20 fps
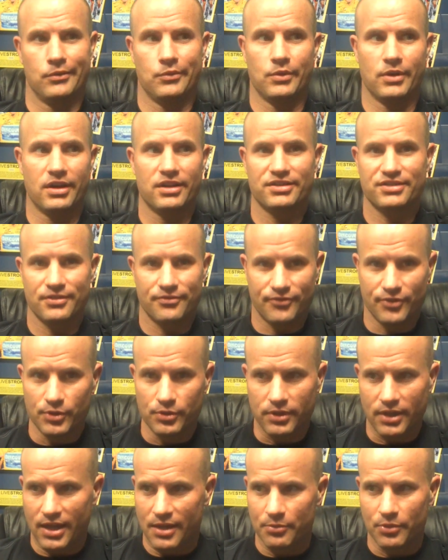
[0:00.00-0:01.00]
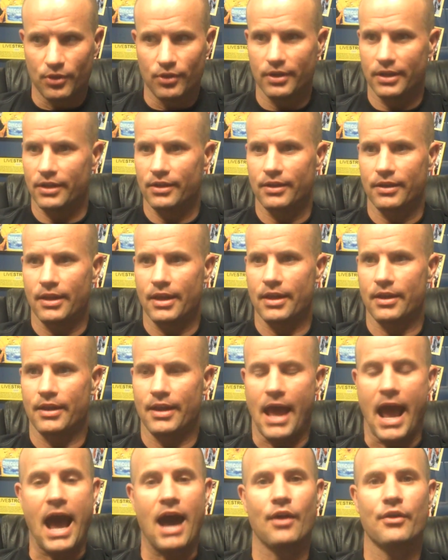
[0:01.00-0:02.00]
what is a food label and
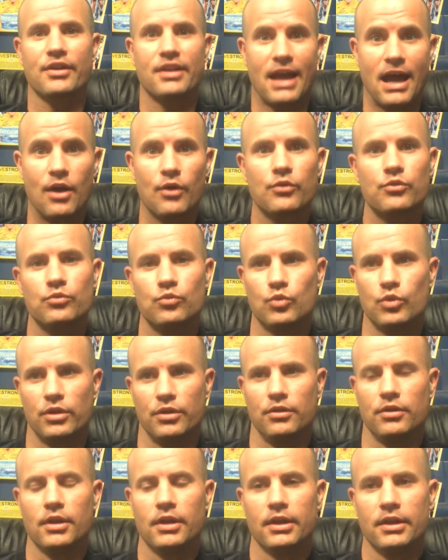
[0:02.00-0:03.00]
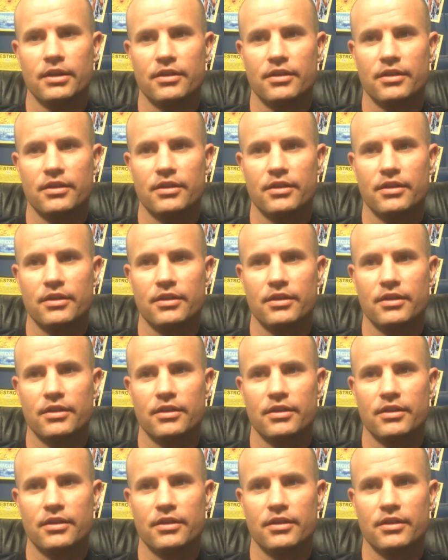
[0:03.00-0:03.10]
how will